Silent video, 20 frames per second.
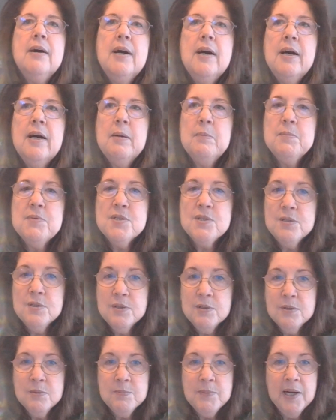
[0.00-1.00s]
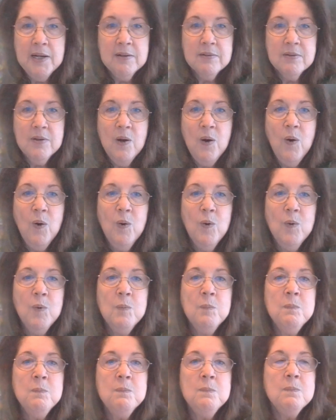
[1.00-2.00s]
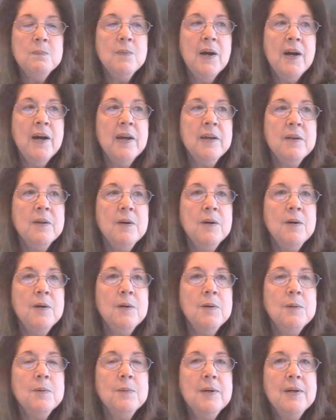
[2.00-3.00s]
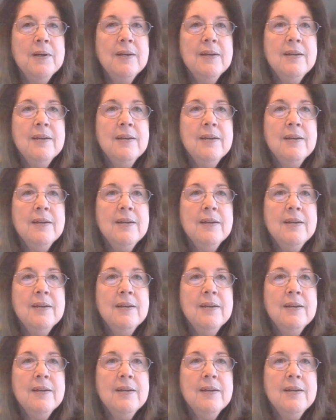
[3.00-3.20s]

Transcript: up to Mountain Home, Idaho.